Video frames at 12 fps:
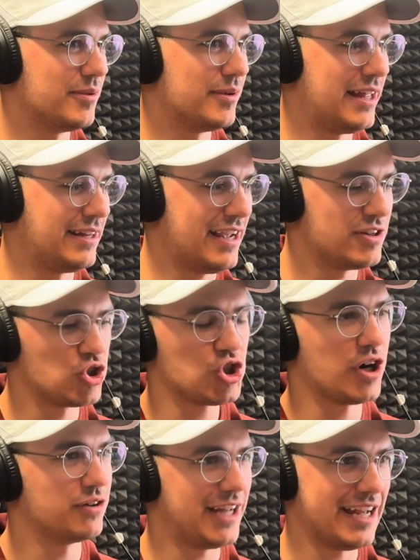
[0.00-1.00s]
and
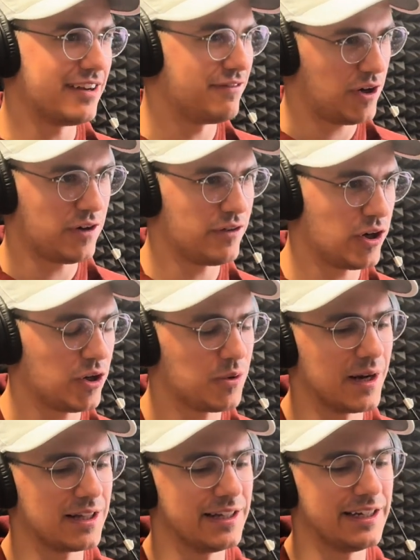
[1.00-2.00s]
share data very, very
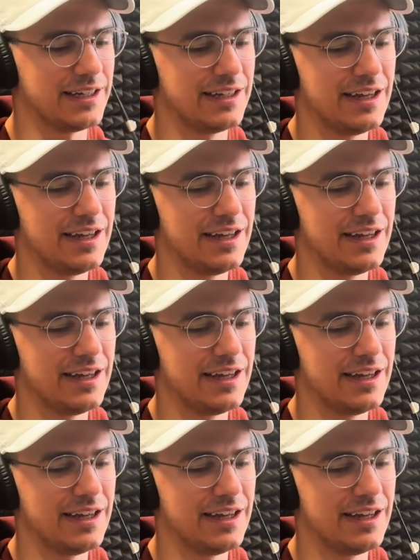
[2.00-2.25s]
quickly. Yeah.